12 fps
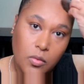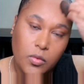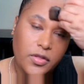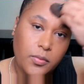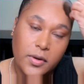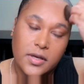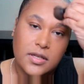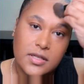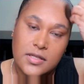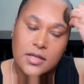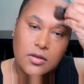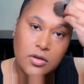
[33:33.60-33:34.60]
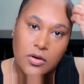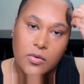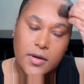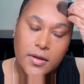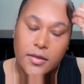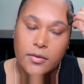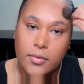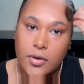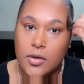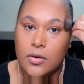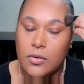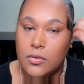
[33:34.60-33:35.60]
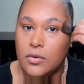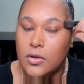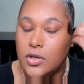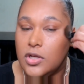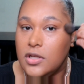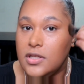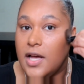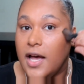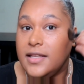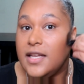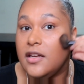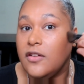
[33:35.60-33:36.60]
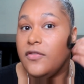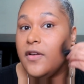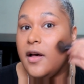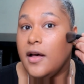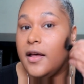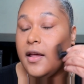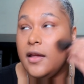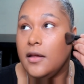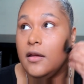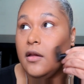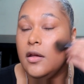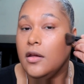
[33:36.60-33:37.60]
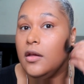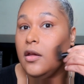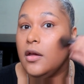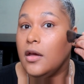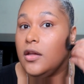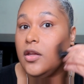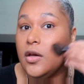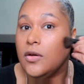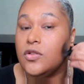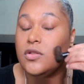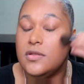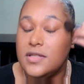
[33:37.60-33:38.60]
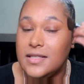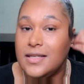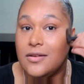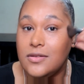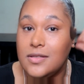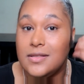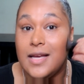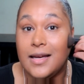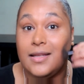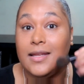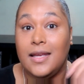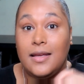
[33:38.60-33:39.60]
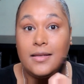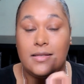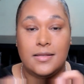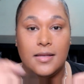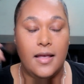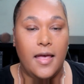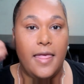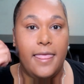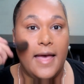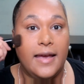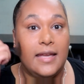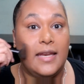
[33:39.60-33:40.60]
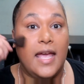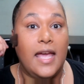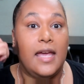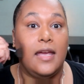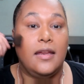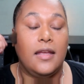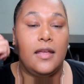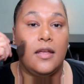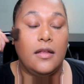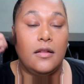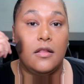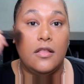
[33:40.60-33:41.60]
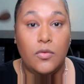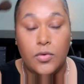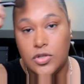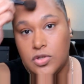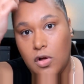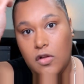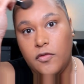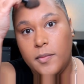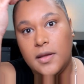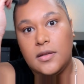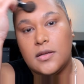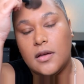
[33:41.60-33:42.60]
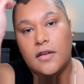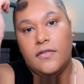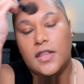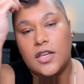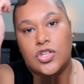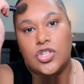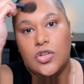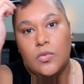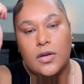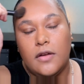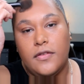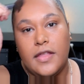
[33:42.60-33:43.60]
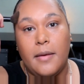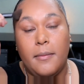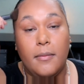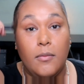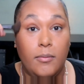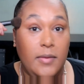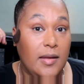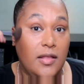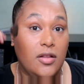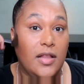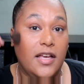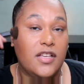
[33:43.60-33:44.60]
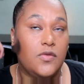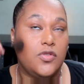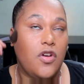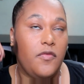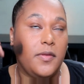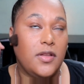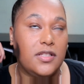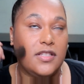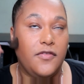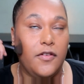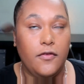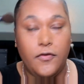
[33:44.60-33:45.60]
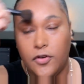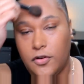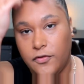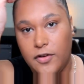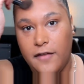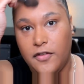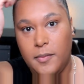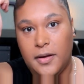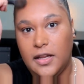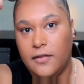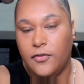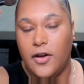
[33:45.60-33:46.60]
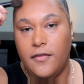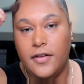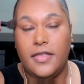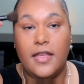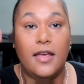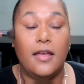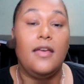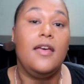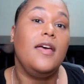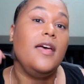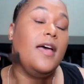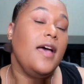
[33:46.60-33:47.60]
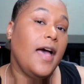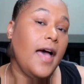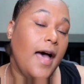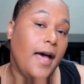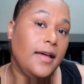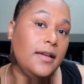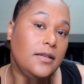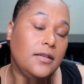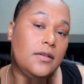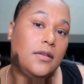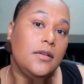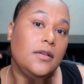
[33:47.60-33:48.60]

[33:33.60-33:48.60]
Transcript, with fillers: with what it is that they're going through, to identify, you know, skills and techniques that can aid in the resolvement of the issue, whatever that may look like, because resolvement looks different for everybody and for everything, and